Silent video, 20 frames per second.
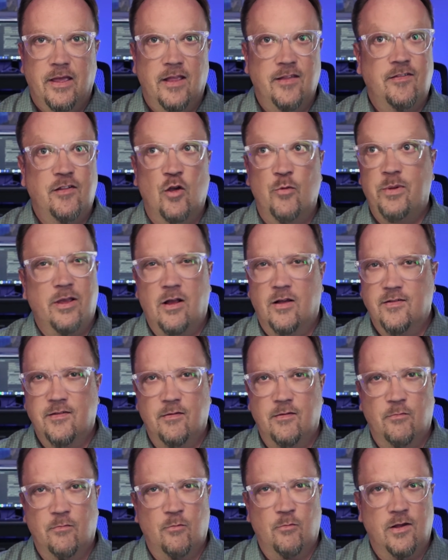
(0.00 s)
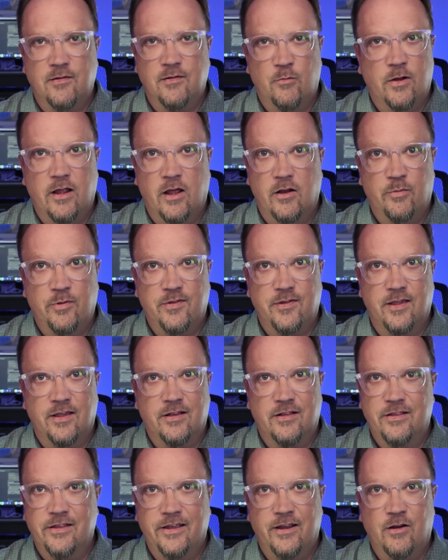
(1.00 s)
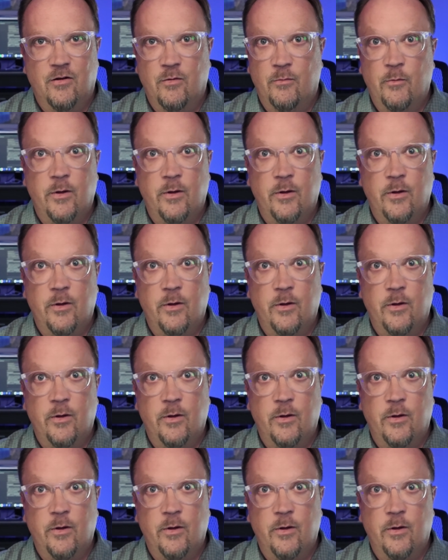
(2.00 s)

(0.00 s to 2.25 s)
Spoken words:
And so because it wasn't 100% clear